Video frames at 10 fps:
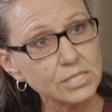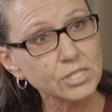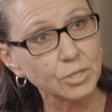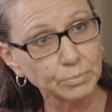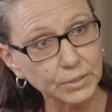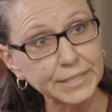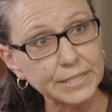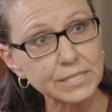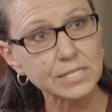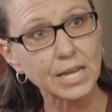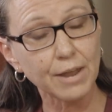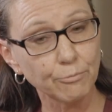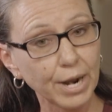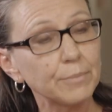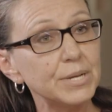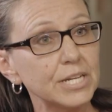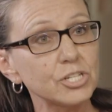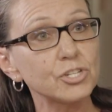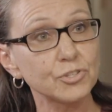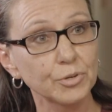is complete and
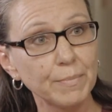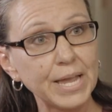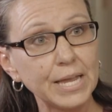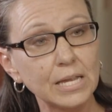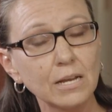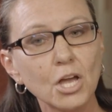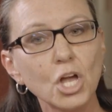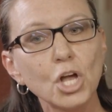recommendations are made,